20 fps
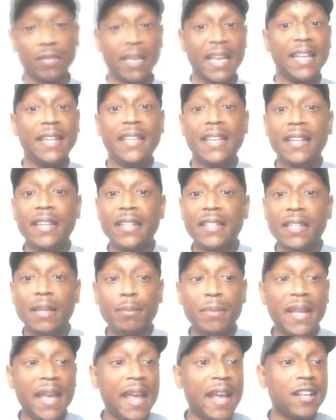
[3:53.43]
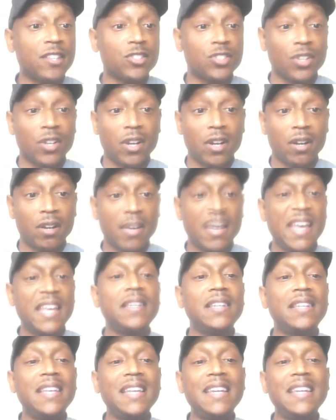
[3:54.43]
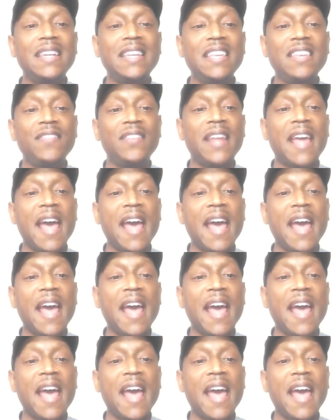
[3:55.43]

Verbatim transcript: He didn't attempt to answer her. He didn't even